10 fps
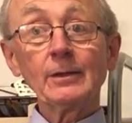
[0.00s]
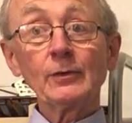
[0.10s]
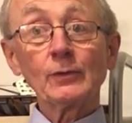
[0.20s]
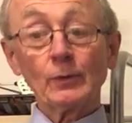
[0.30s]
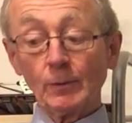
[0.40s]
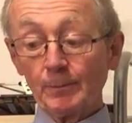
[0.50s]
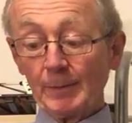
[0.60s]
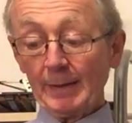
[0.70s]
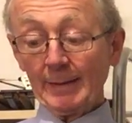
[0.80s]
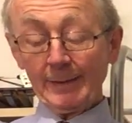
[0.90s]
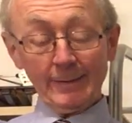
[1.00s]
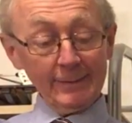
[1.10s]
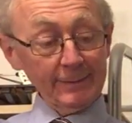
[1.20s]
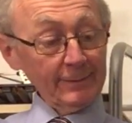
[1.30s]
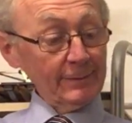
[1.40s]
So
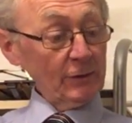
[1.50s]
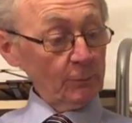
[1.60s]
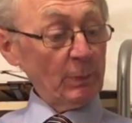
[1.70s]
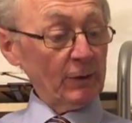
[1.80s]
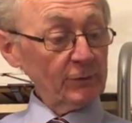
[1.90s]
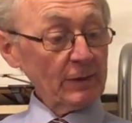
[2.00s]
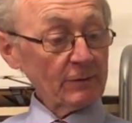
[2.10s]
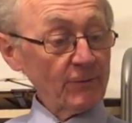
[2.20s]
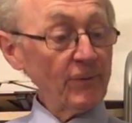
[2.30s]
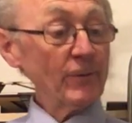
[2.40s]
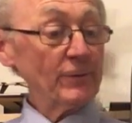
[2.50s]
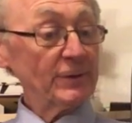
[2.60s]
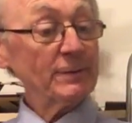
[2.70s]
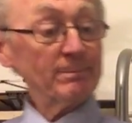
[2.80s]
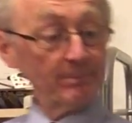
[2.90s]
this person at the
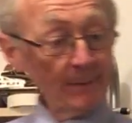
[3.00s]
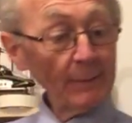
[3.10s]
front may